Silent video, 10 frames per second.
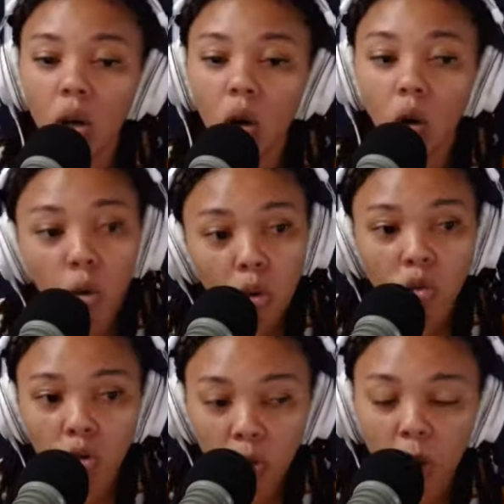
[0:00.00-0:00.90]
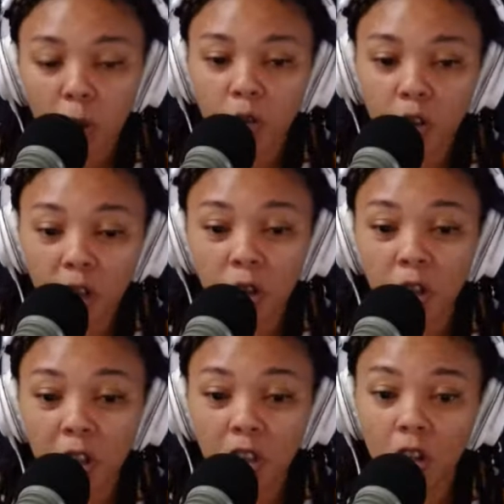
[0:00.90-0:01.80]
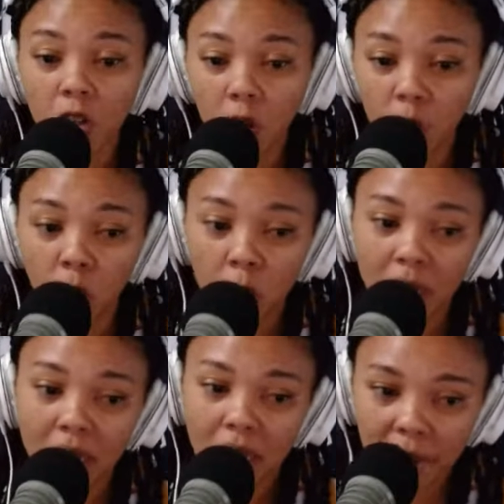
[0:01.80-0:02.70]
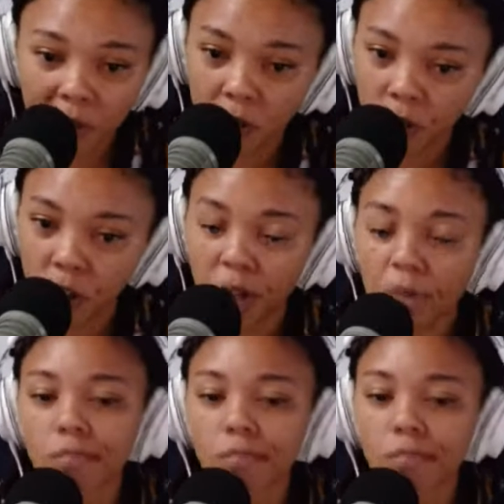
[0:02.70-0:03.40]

or who is responsible for turning things around in SVG?